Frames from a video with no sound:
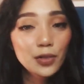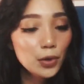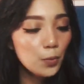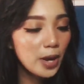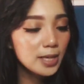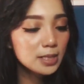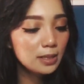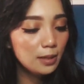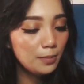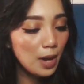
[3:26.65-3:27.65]
otherwise
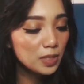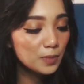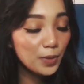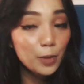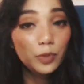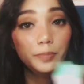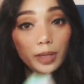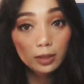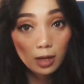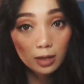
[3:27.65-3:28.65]
the mouth spray will be
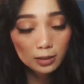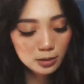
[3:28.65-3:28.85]
clogged.